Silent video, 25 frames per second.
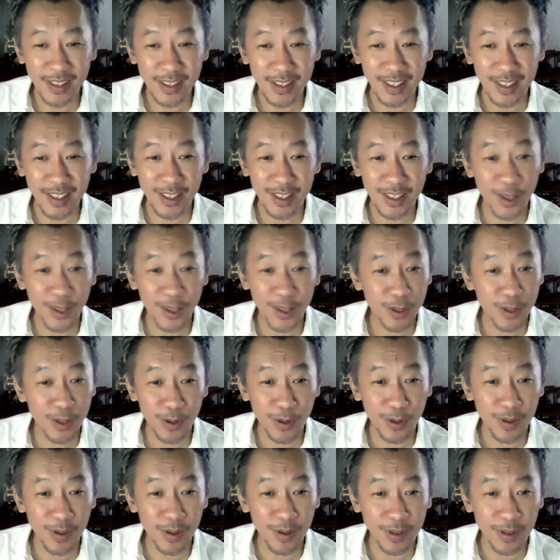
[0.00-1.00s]
It's not
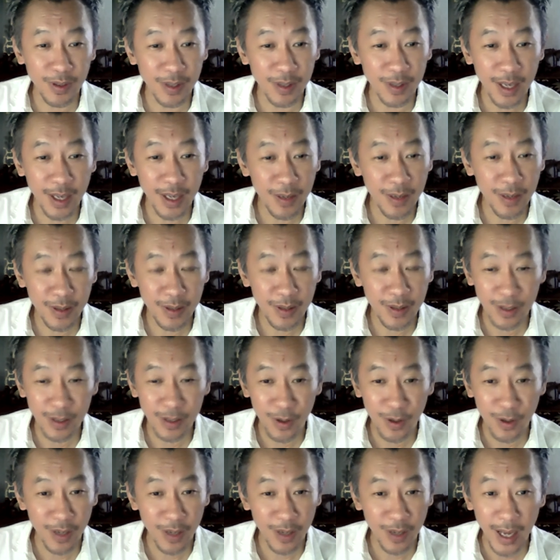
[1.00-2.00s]

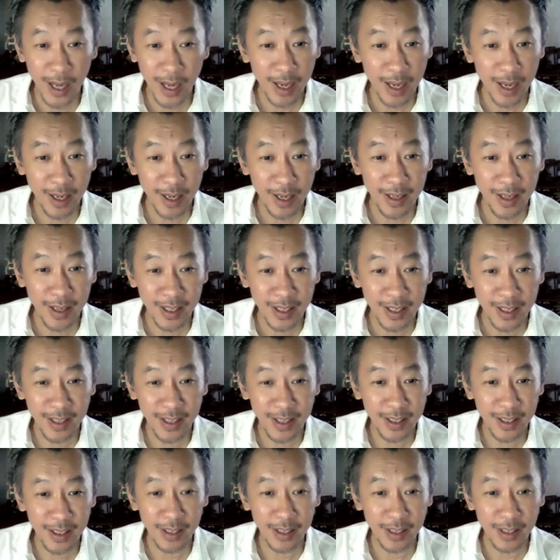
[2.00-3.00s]
light yet.
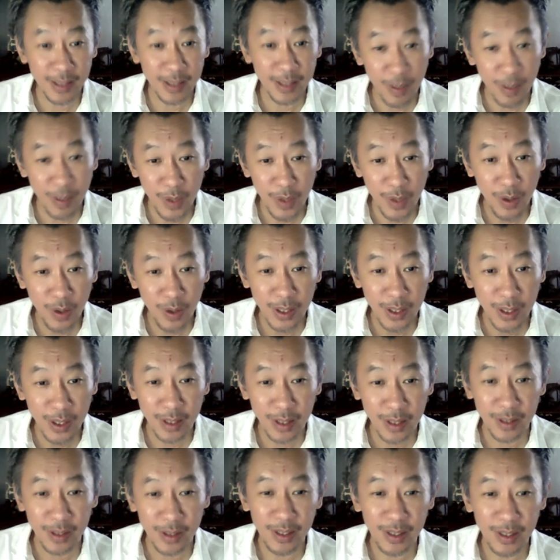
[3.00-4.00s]
It's
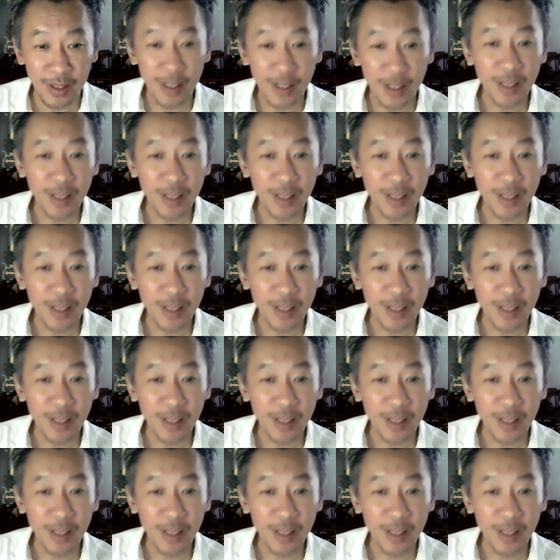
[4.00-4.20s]
semi-conscious.